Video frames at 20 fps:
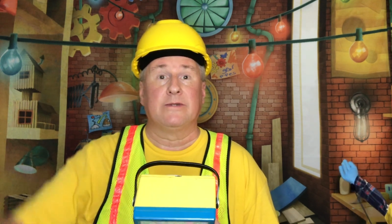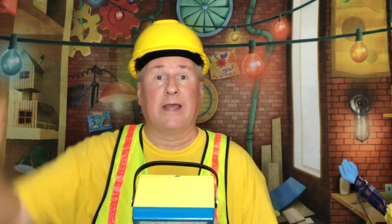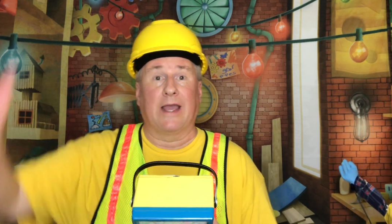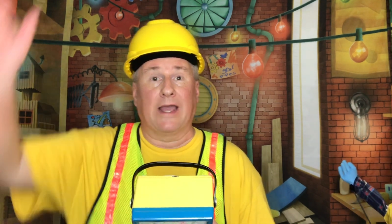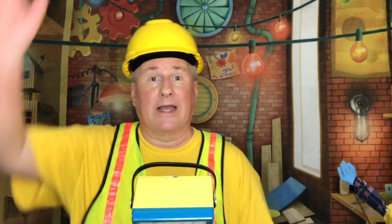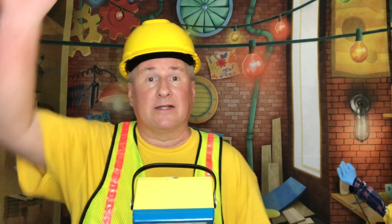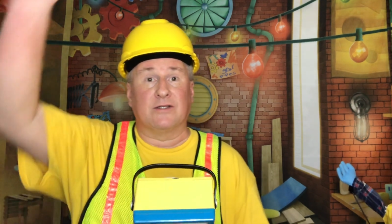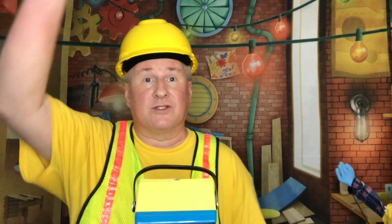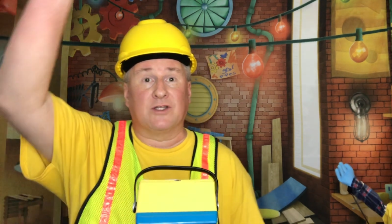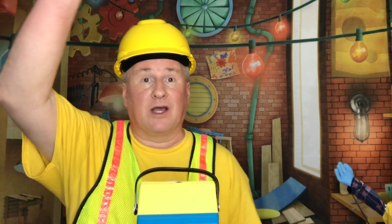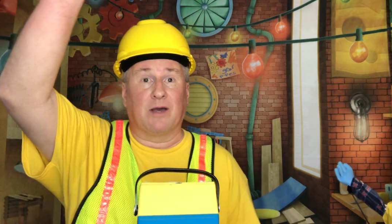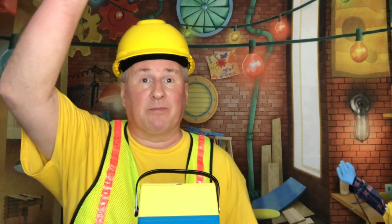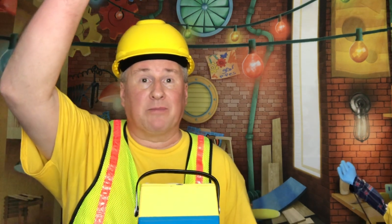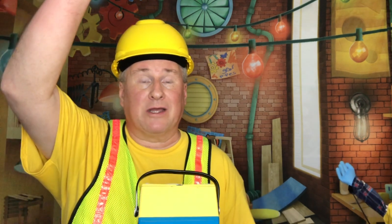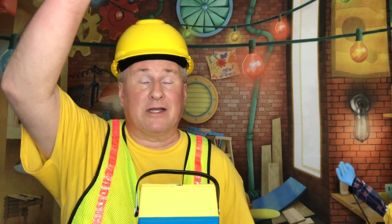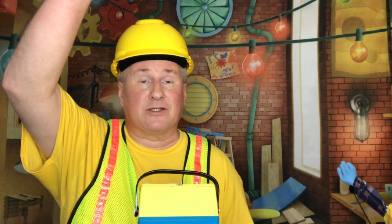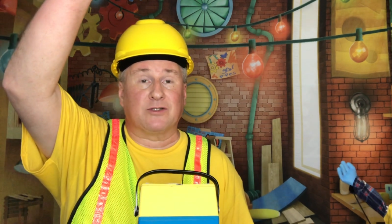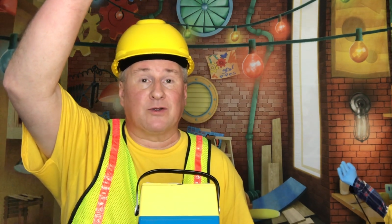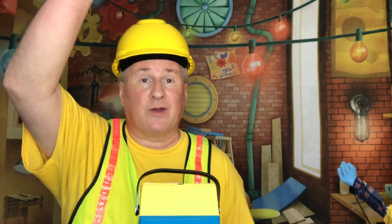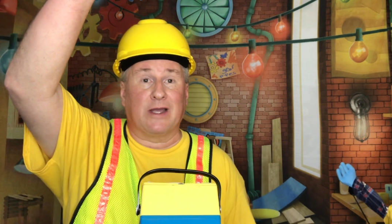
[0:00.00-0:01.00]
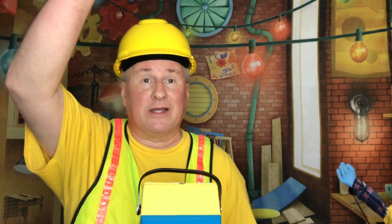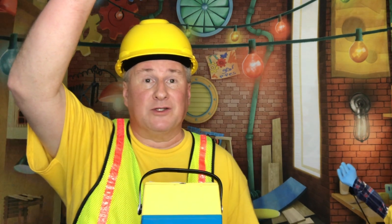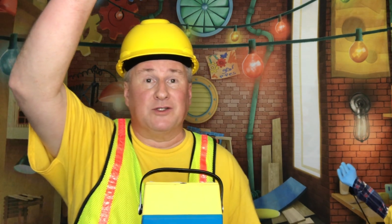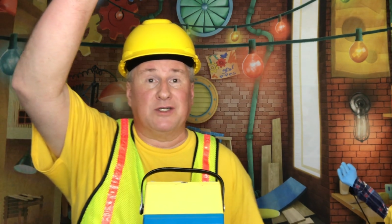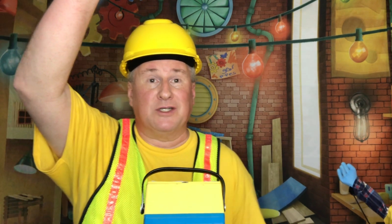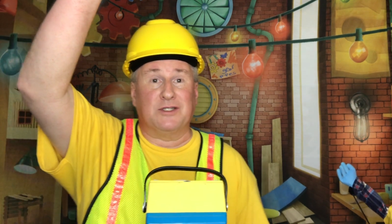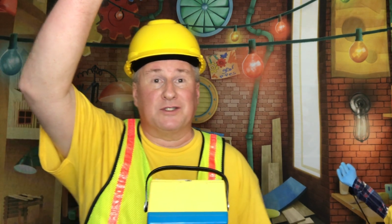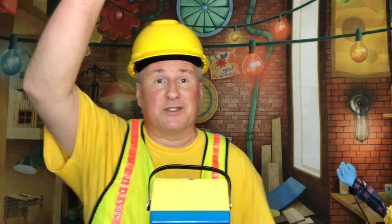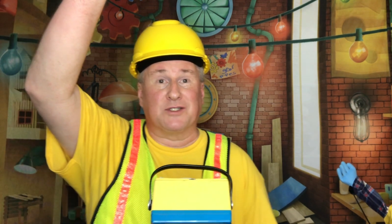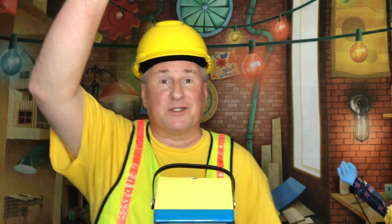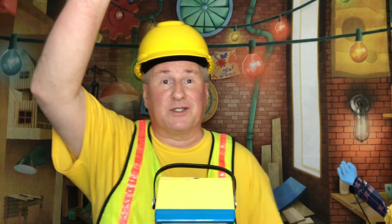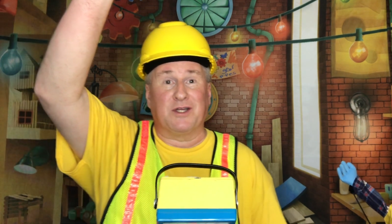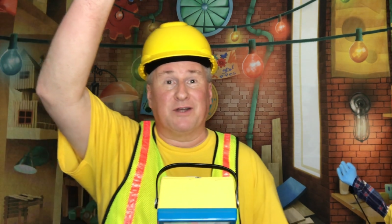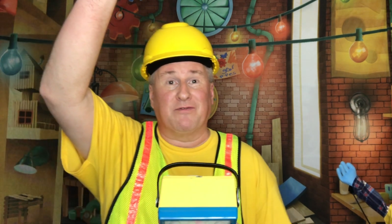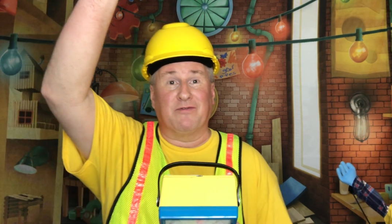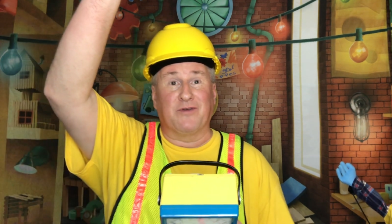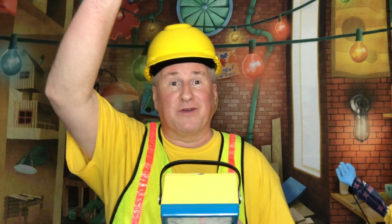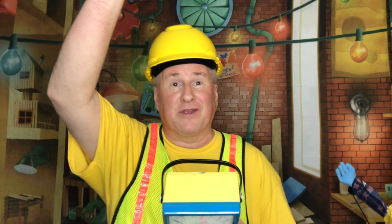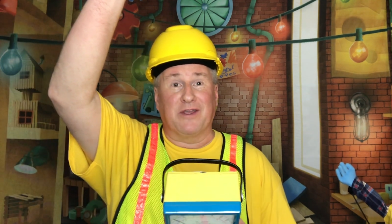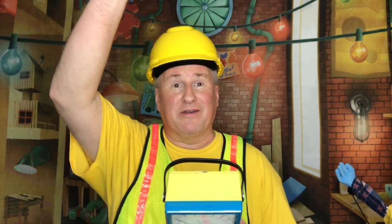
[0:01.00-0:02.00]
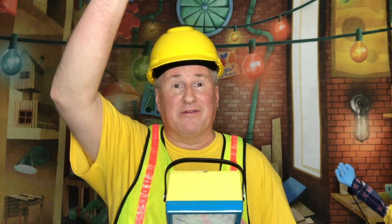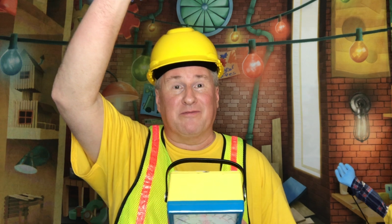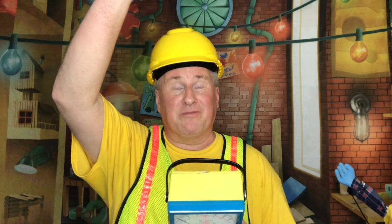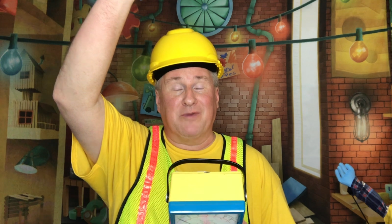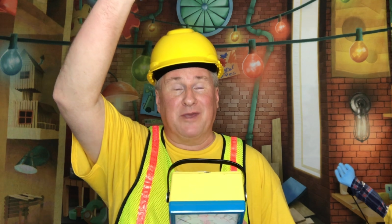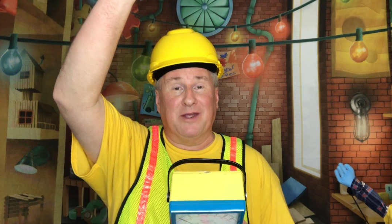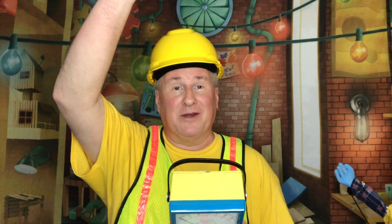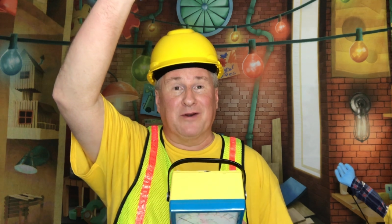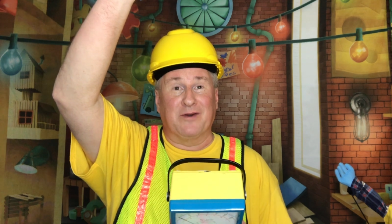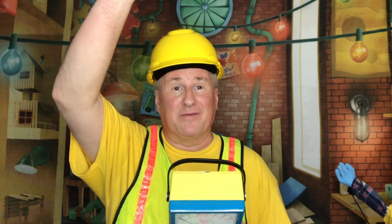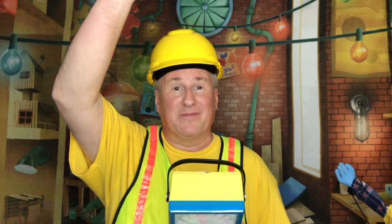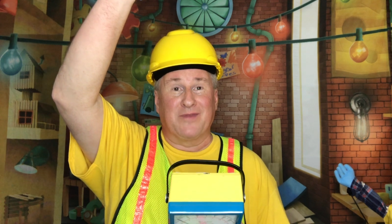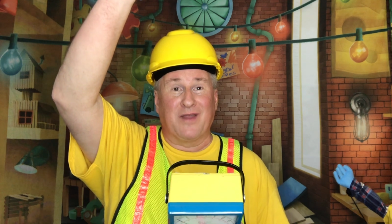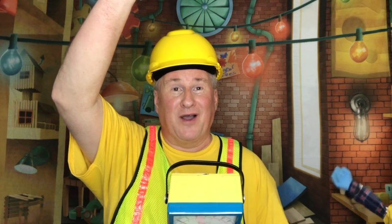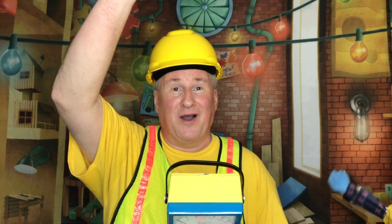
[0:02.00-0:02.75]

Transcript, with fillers: Hands up. That's right. Jesus did forgive Peter.